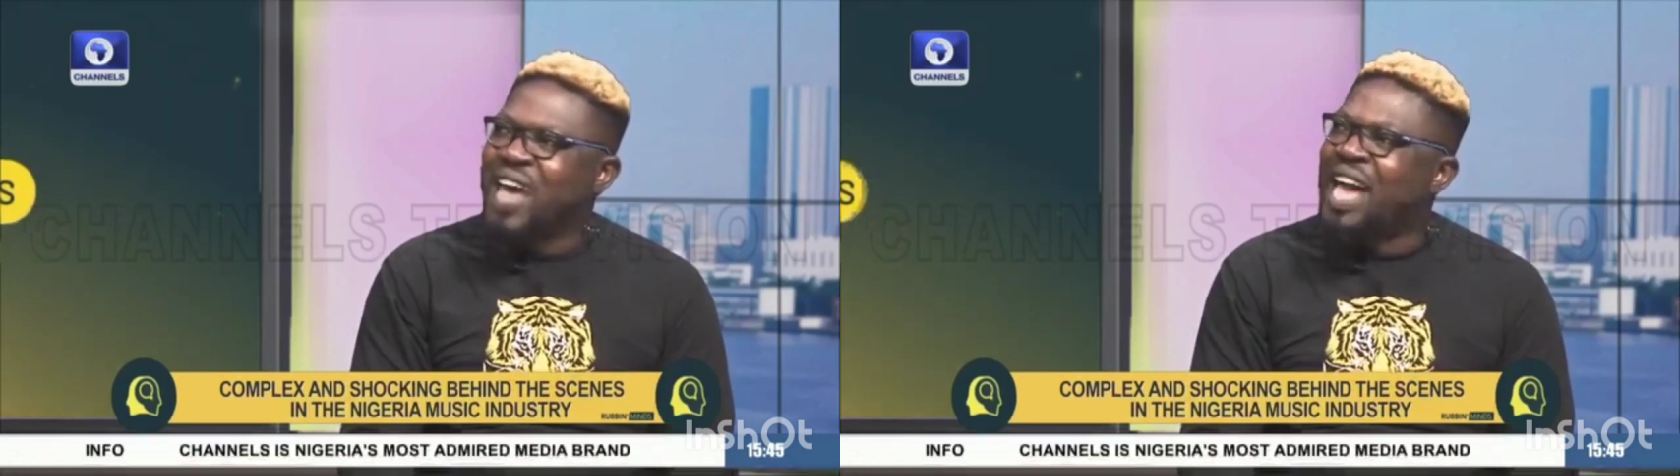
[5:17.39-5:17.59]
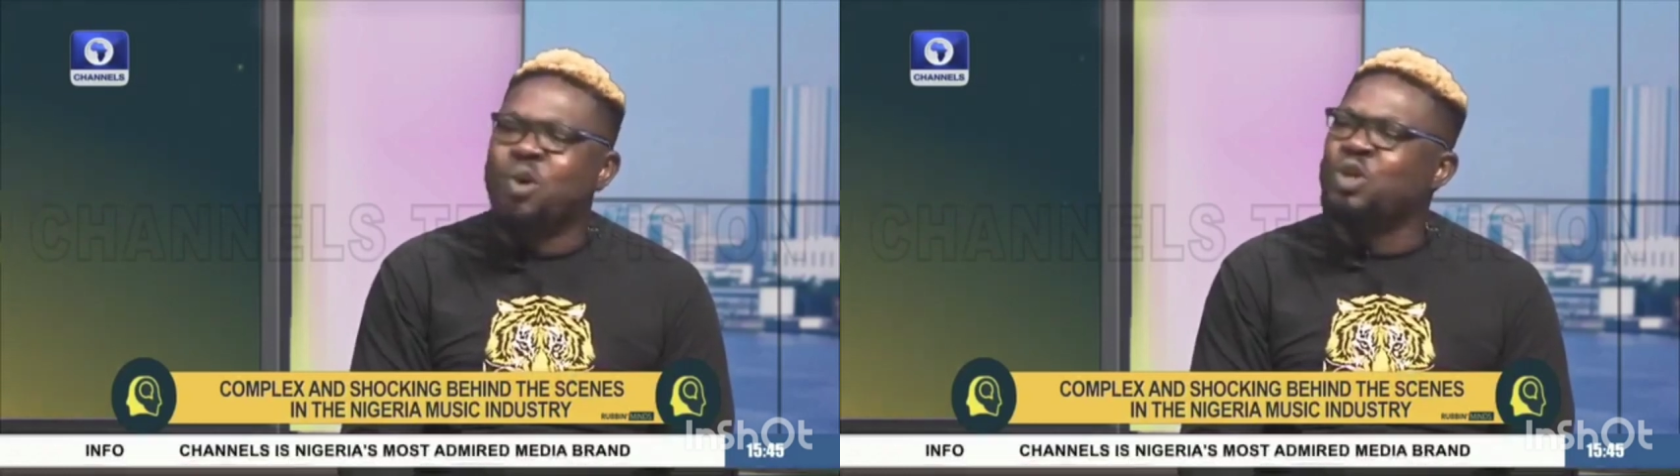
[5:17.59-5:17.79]

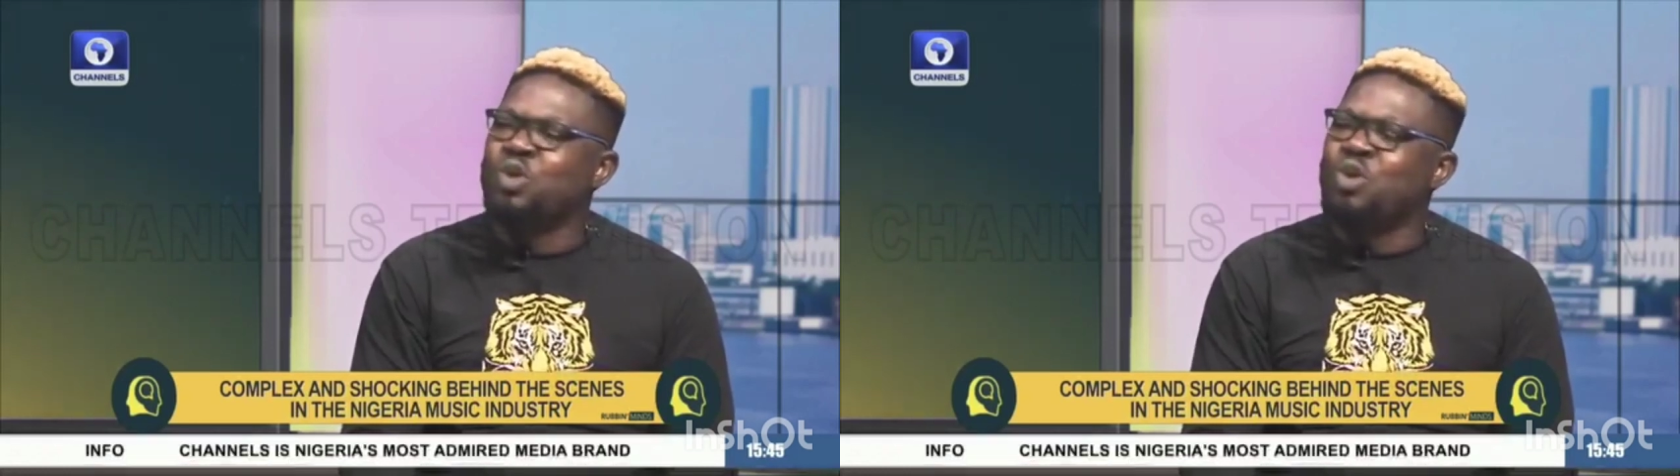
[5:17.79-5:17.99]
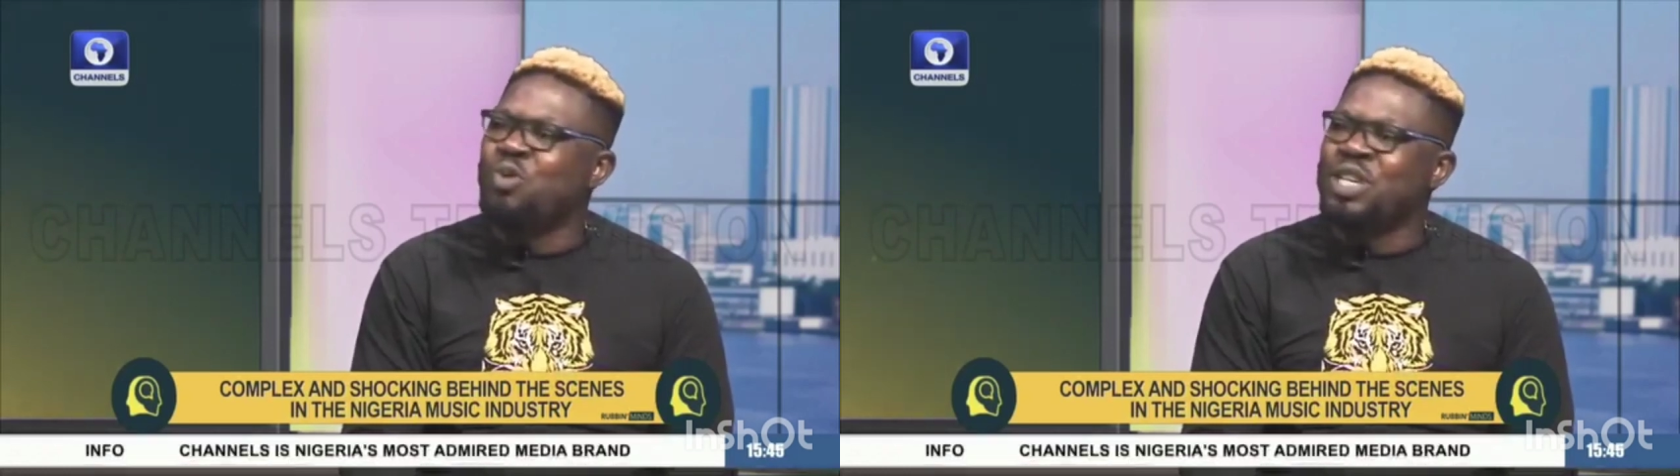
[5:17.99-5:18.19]
I don't want to
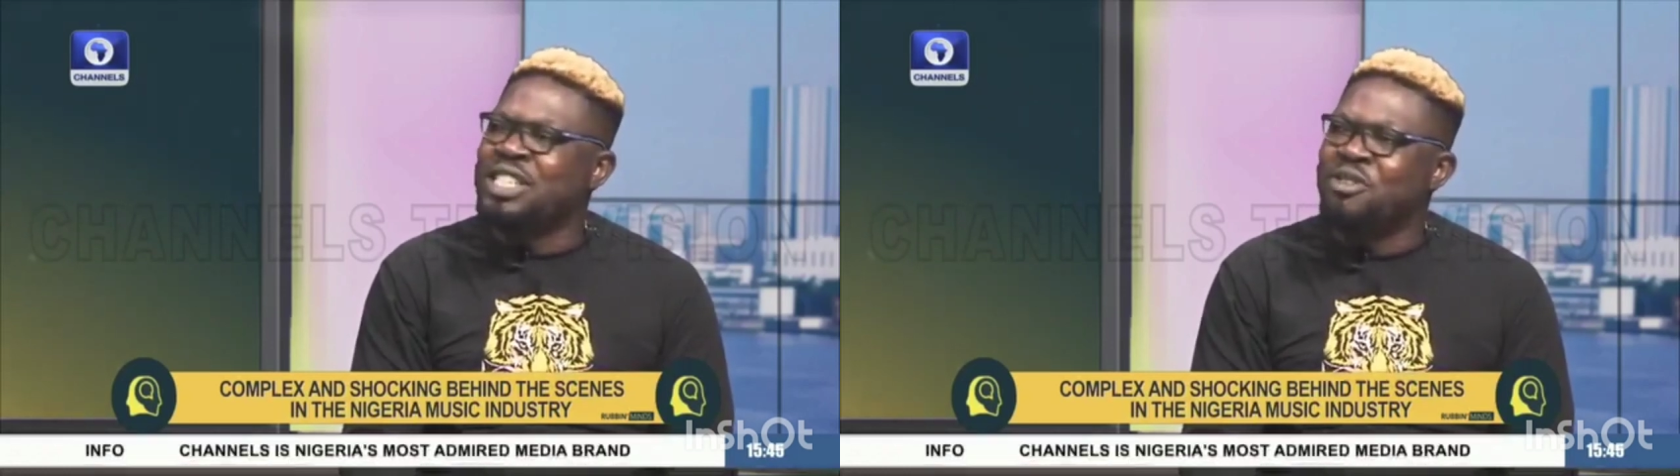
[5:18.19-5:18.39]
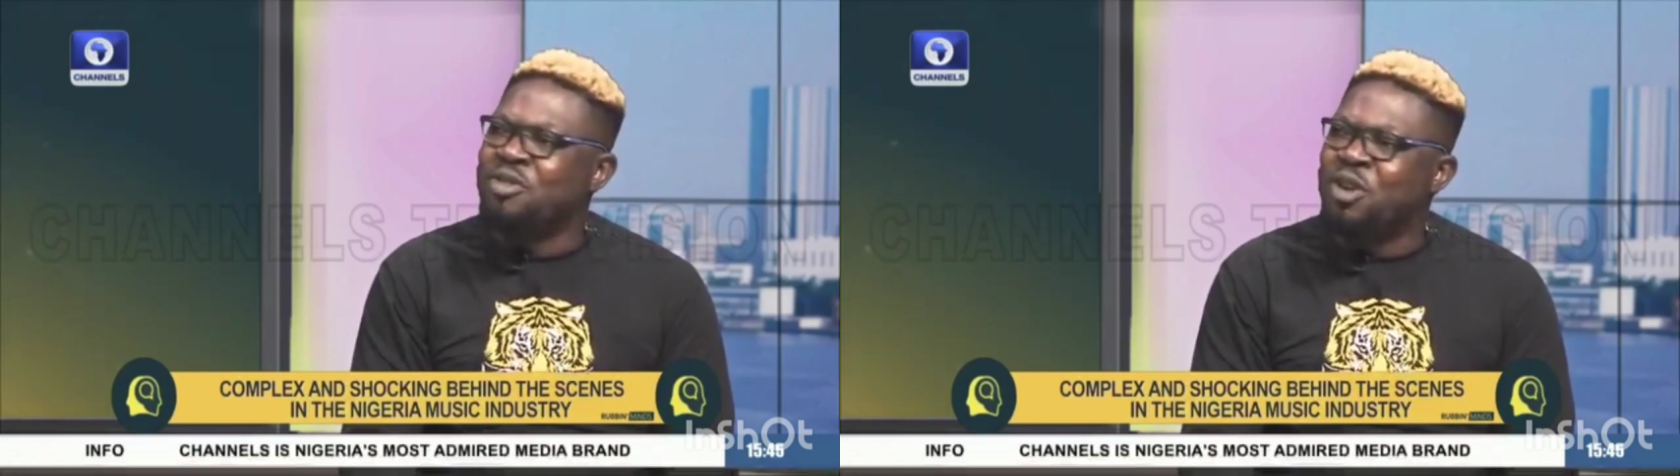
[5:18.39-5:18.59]
know who
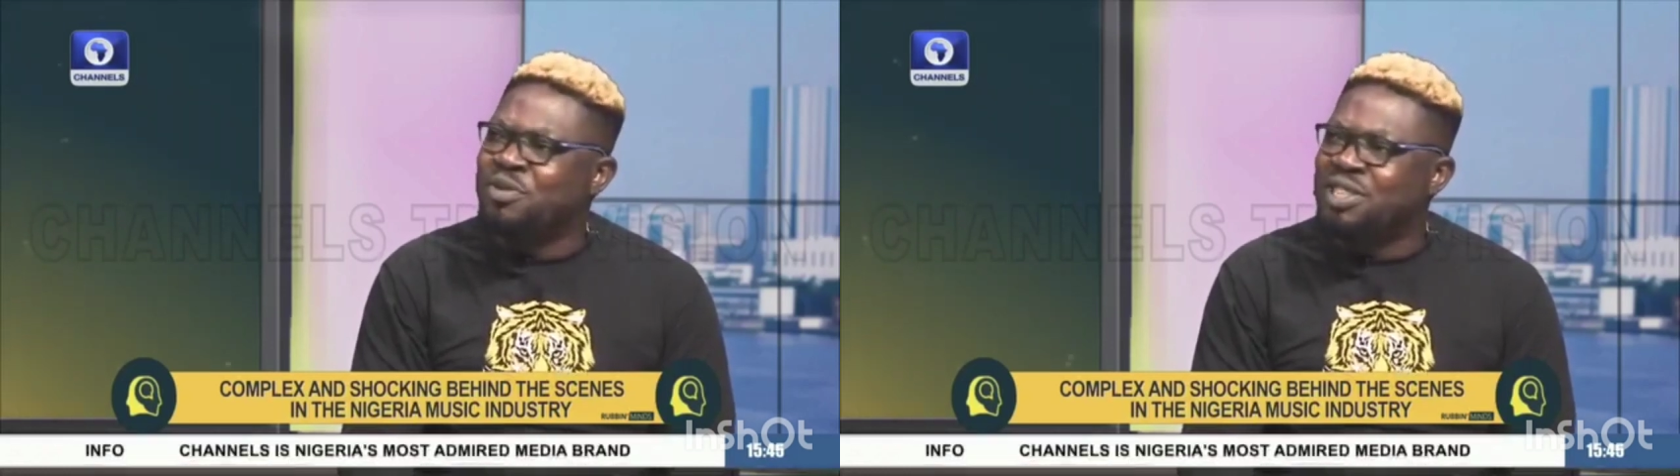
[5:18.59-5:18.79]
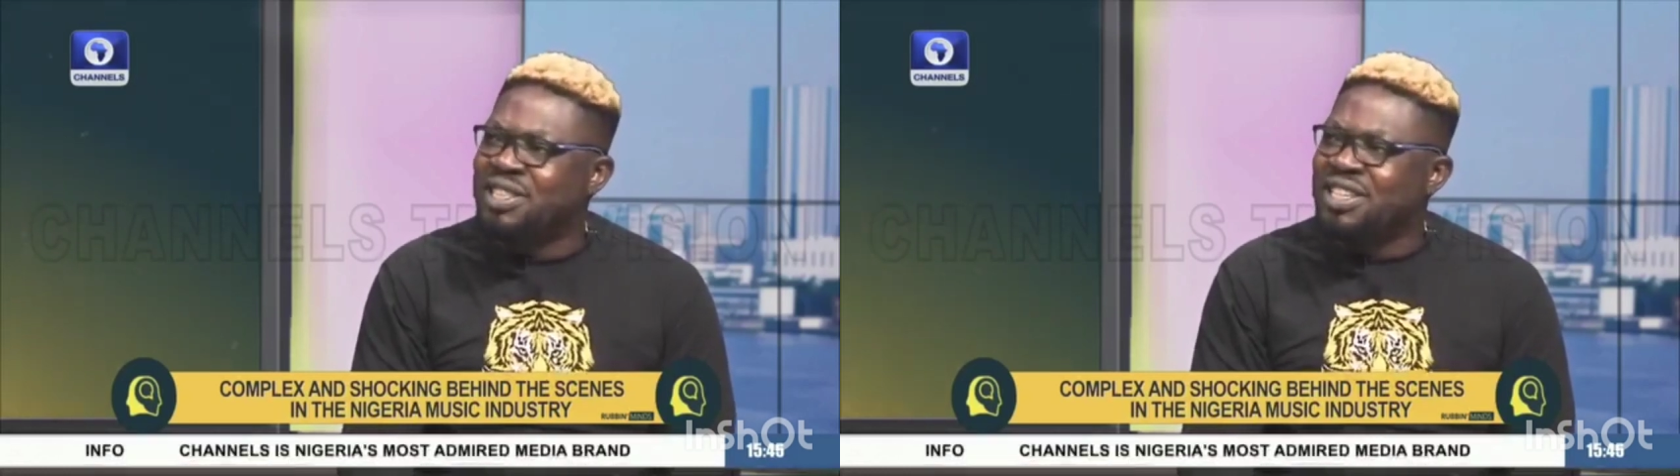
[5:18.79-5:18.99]
is
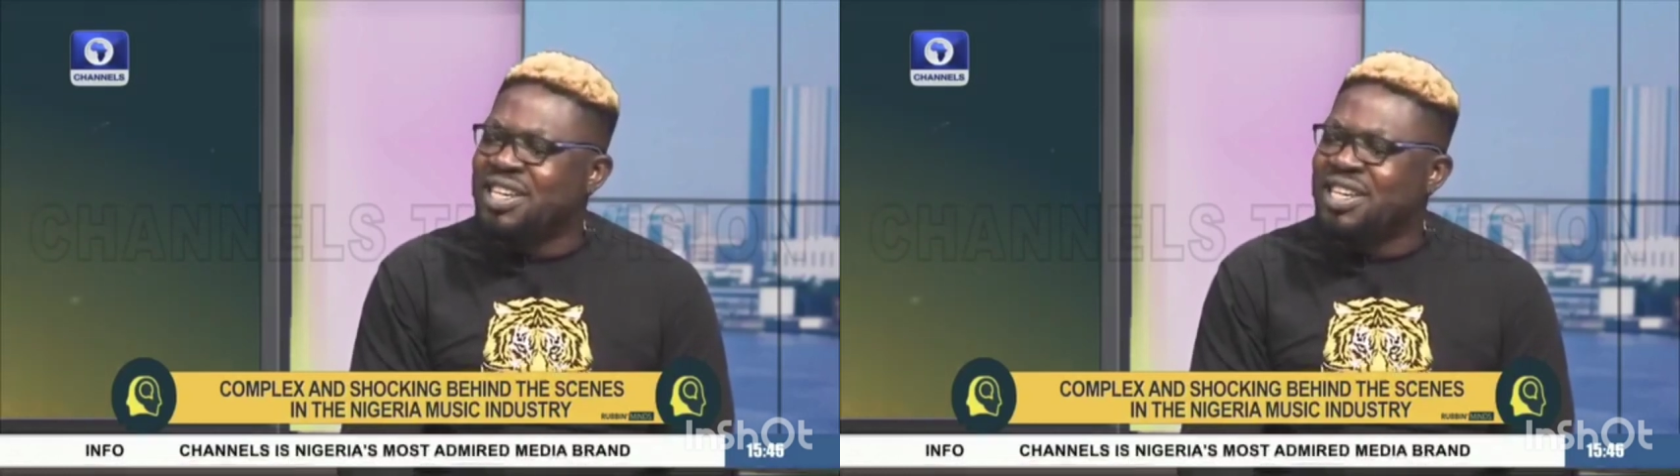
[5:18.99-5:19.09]
involved.